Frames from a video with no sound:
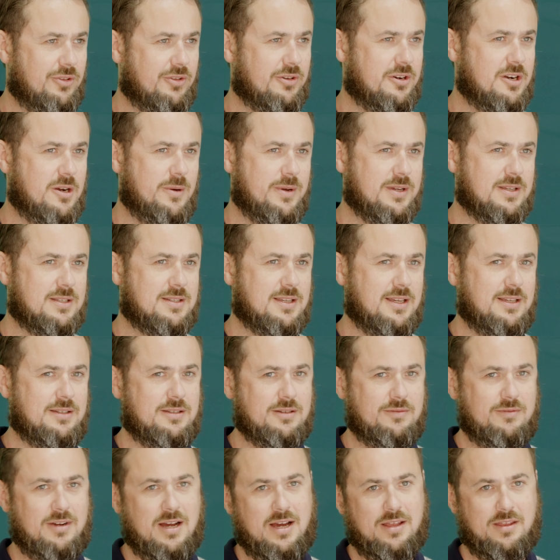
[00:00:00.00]
the growing
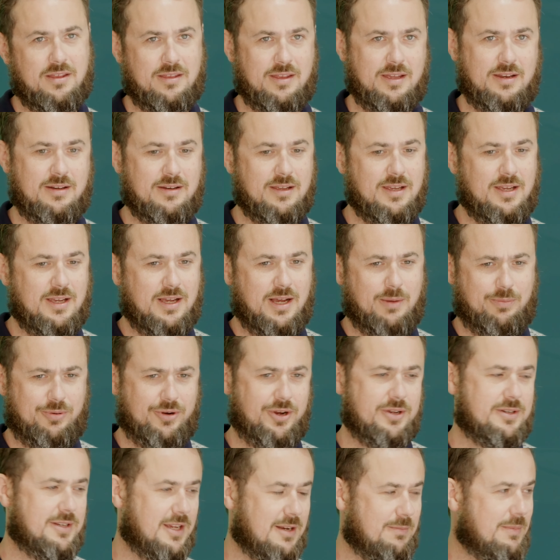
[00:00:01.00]
season rather than a
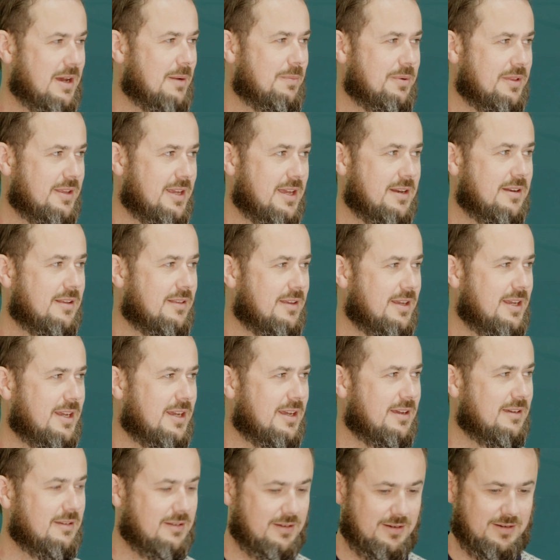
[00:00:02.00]
protein map at the end of the
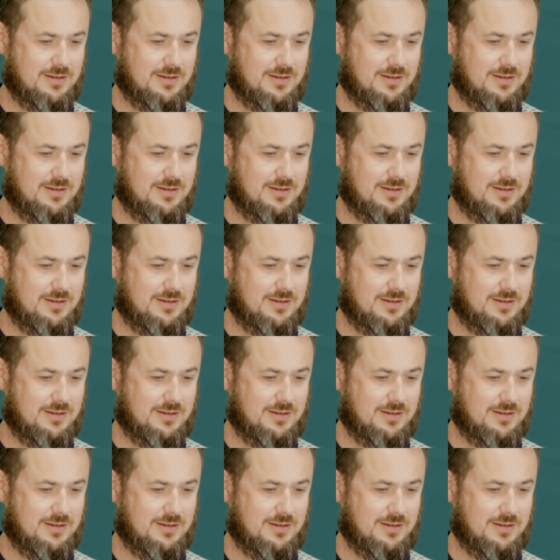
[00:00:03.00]
year,